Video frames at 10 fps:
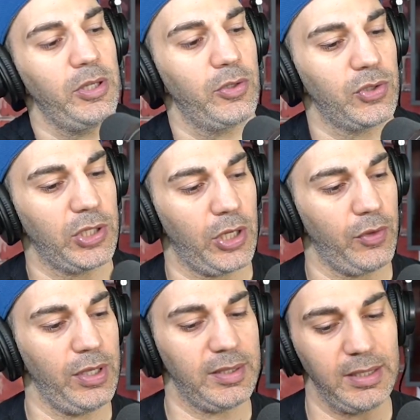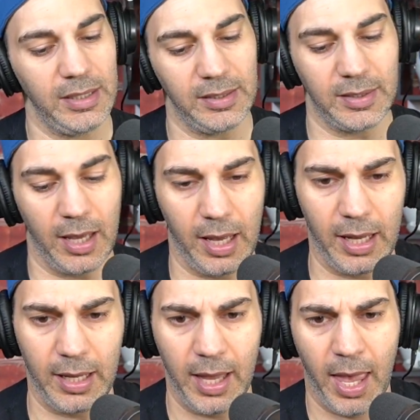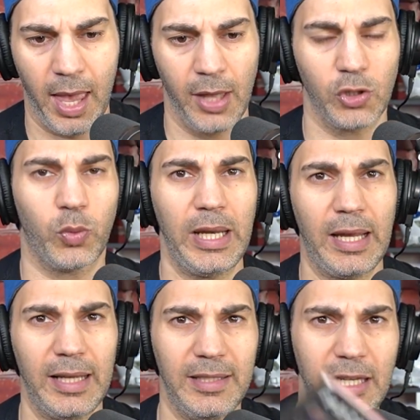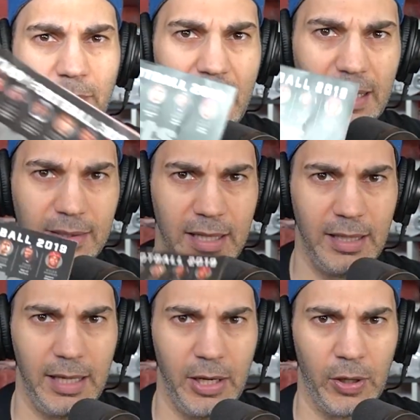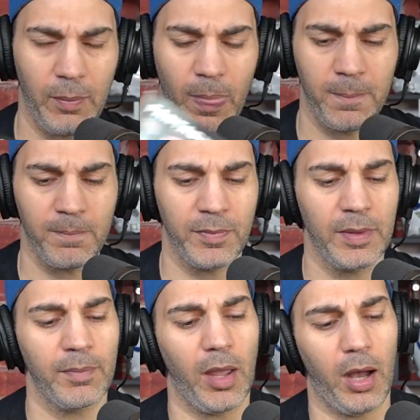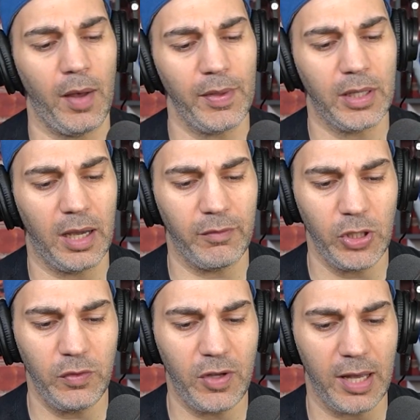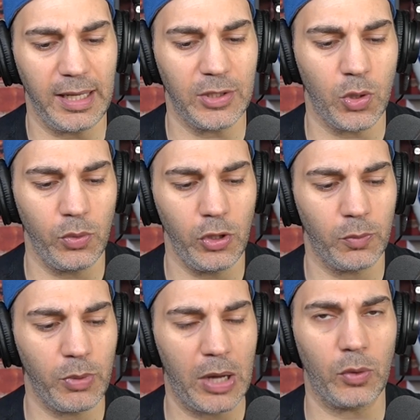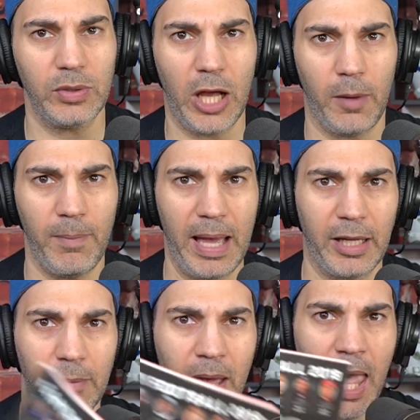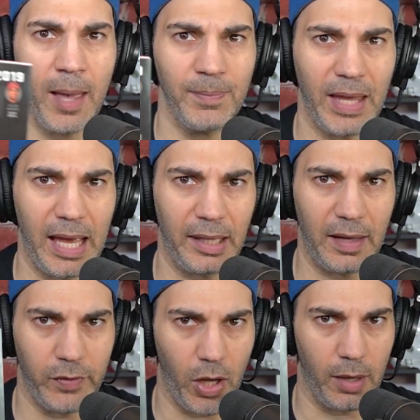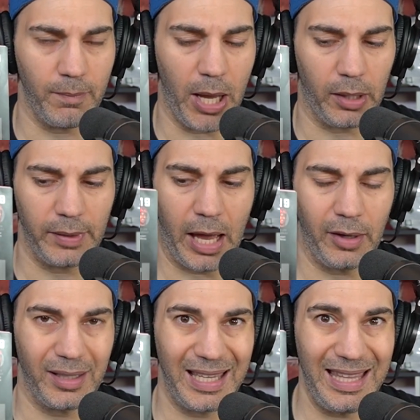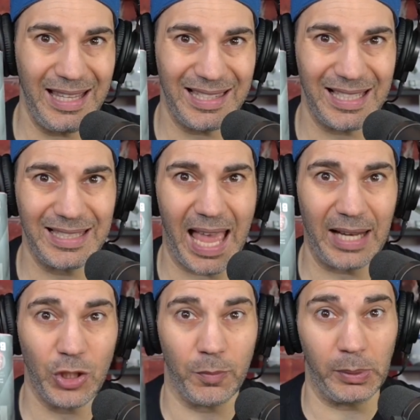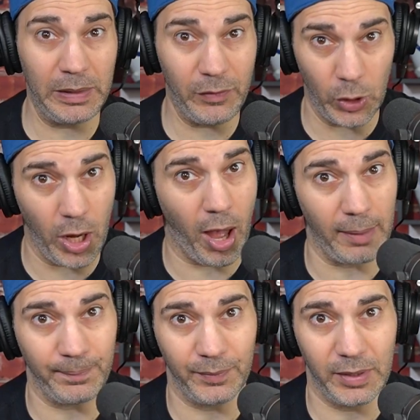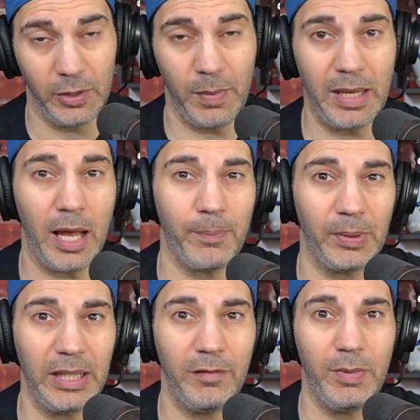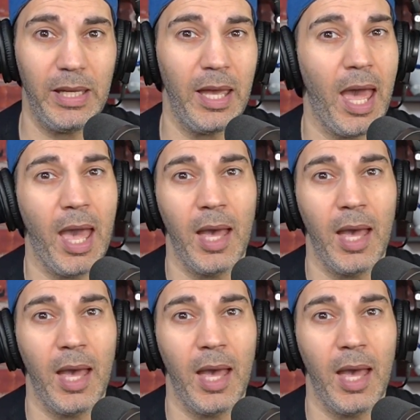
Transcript: years ago. This is 2019 magazine here. On the cover, you've got Antonio Brown, Odell Beckham, and Le'Veon Bell. Now, in this exact year, believe it or not, you may not believe me,